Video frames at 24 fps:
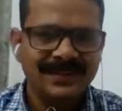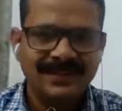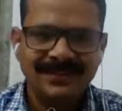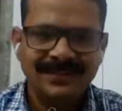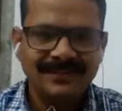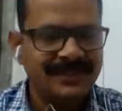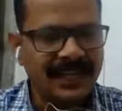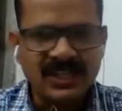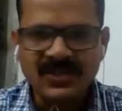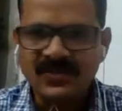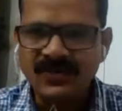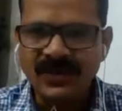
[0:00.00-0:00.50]

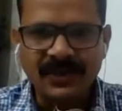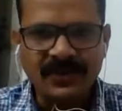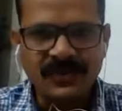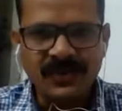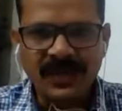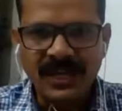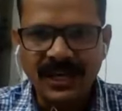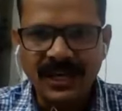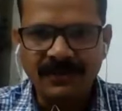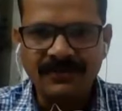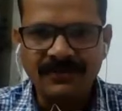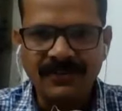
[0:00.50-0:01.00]
that's why you
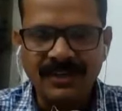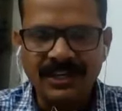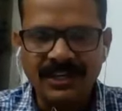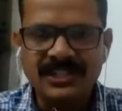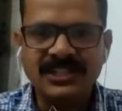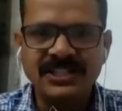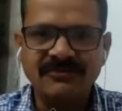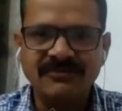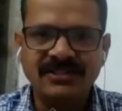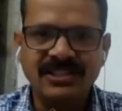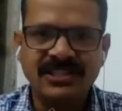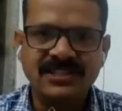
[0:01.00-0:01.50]
have
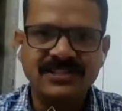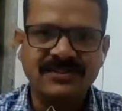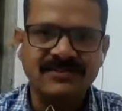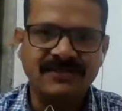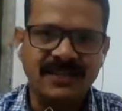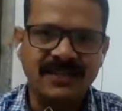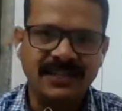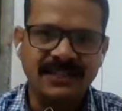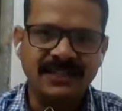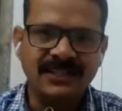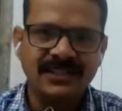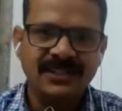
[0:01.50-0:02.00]
achieved this
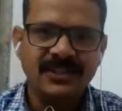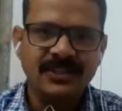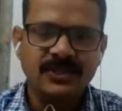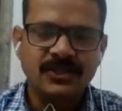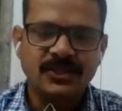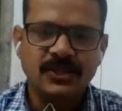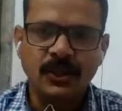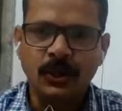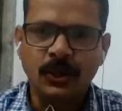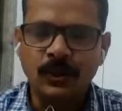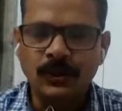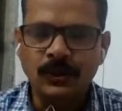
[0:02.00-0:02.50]
one.
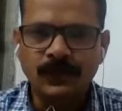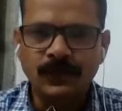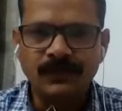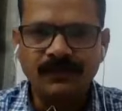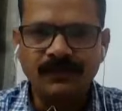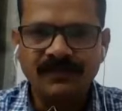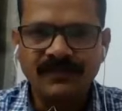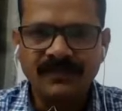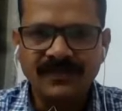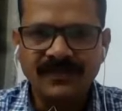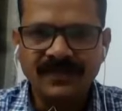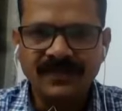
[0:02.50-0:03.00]
So
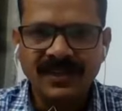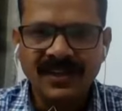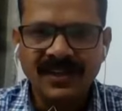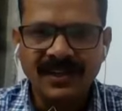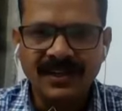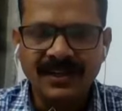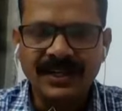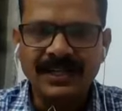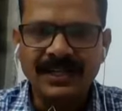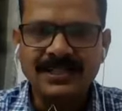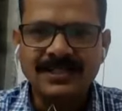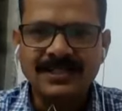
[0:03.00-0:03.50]

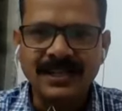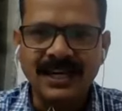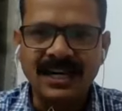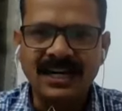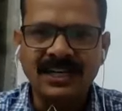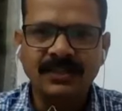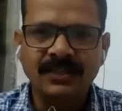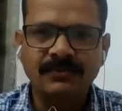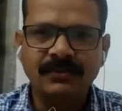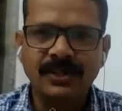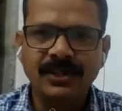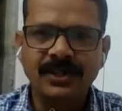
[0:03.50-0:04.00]
let's
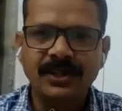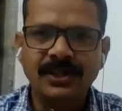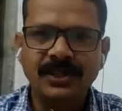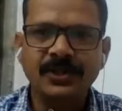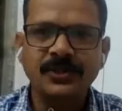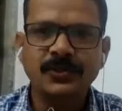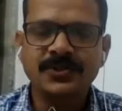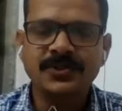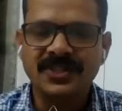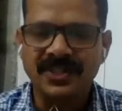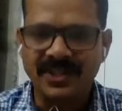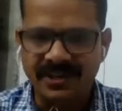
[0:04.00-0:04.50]
start our
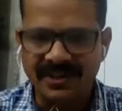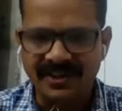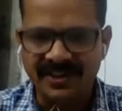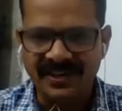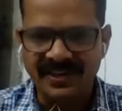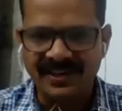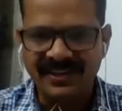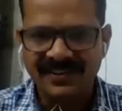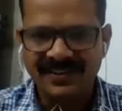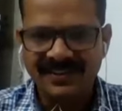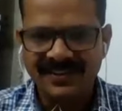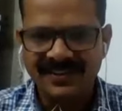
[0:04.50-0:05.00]
new
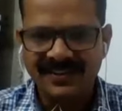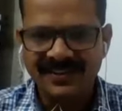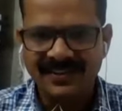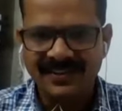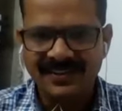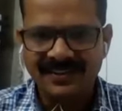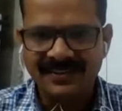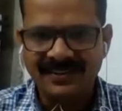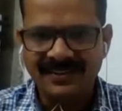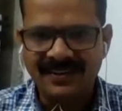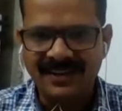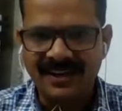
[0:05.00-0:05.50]
journey.
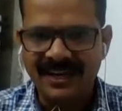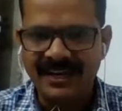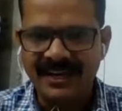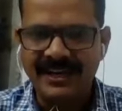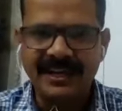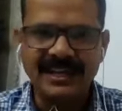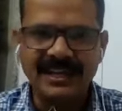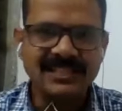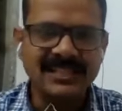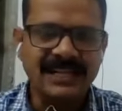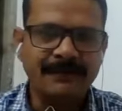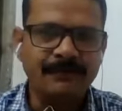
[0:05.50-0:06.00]

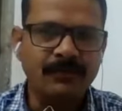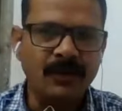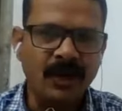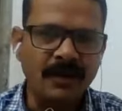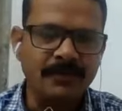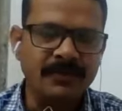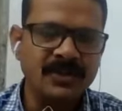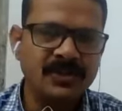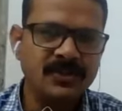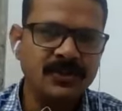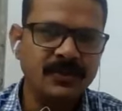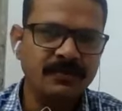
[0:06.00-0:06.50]
As I
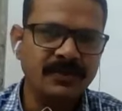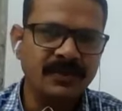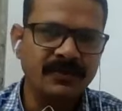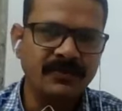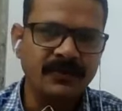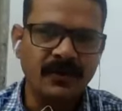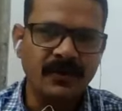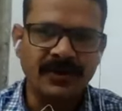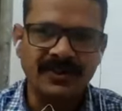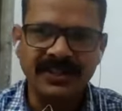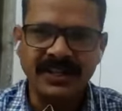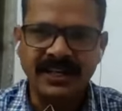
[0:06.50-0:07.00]
promised you
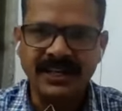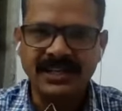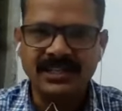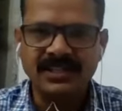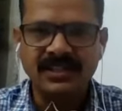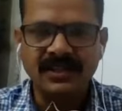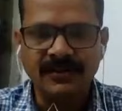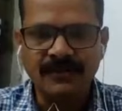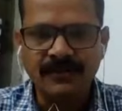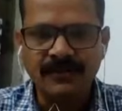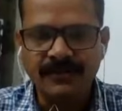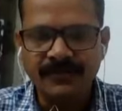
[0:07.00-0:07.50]
before that,
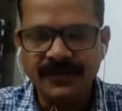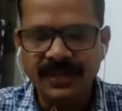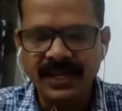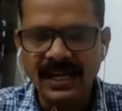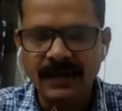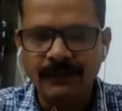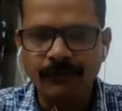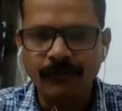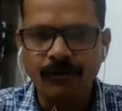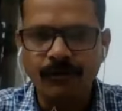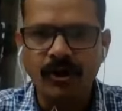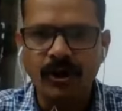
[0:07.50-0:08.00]
we
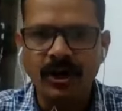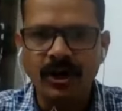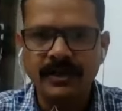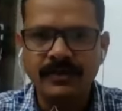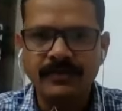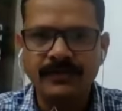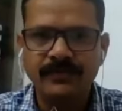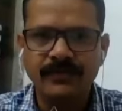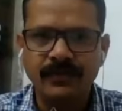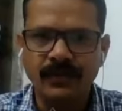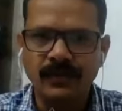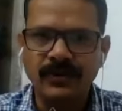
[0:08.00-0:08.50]
have got
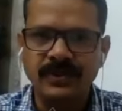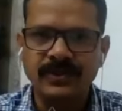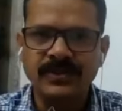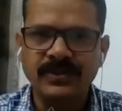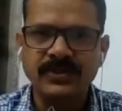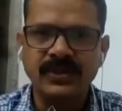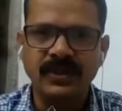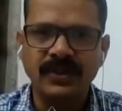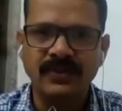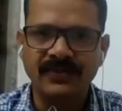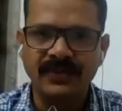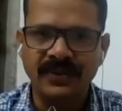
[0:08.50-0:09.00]

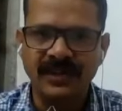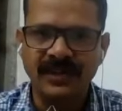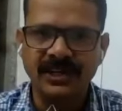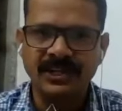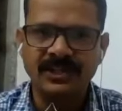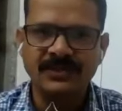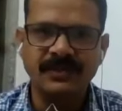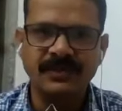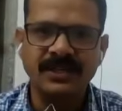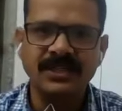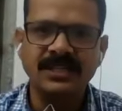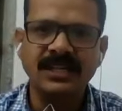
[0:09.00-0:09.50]
fluency of
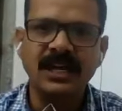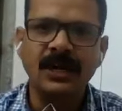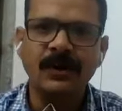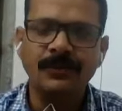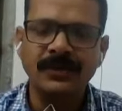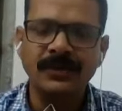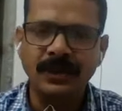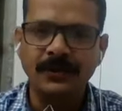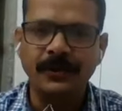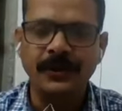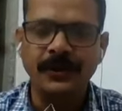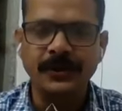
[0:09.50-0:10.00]
English, but now
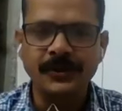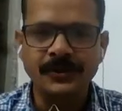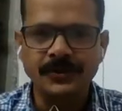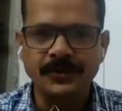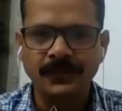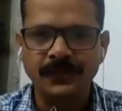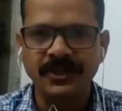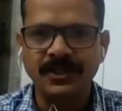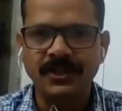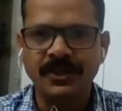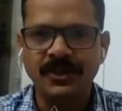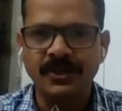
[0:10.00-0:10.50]
we are going to
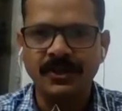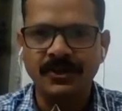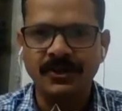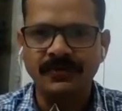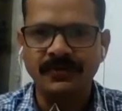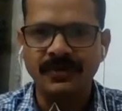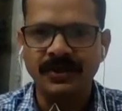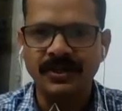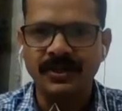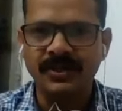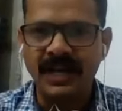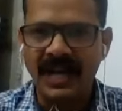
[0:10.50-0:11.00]
work on
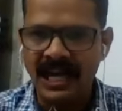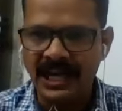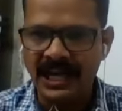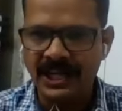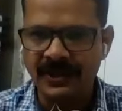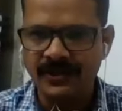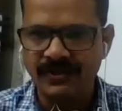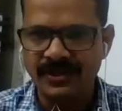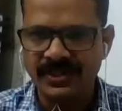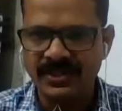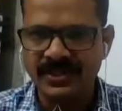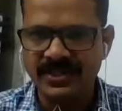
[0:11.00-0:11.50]
our
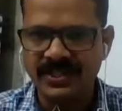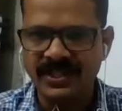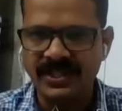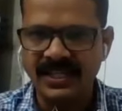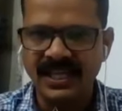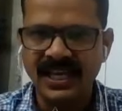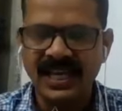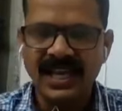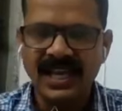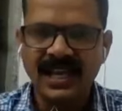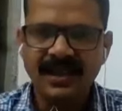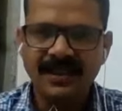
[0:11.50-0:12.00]
accuracy.
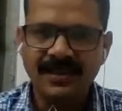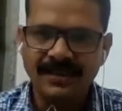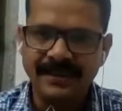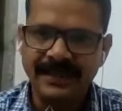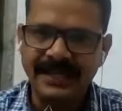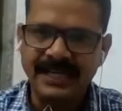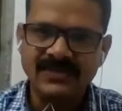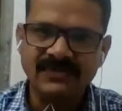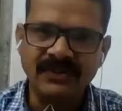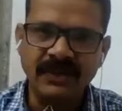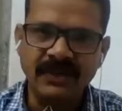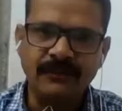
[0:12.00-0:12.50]

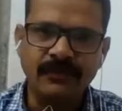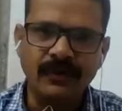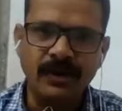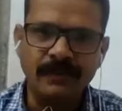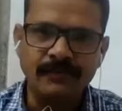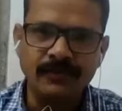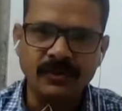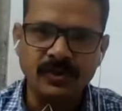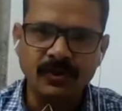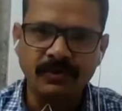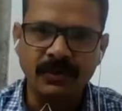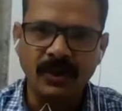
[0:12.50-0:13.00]
That's why
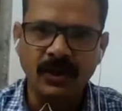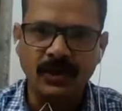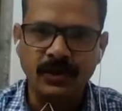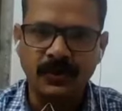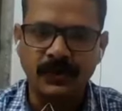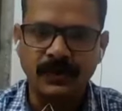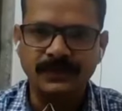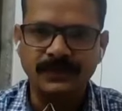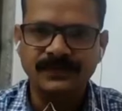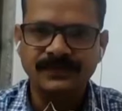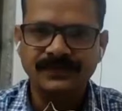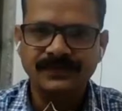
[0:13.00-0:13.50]
from
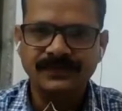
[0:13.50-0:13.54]
tomorrow,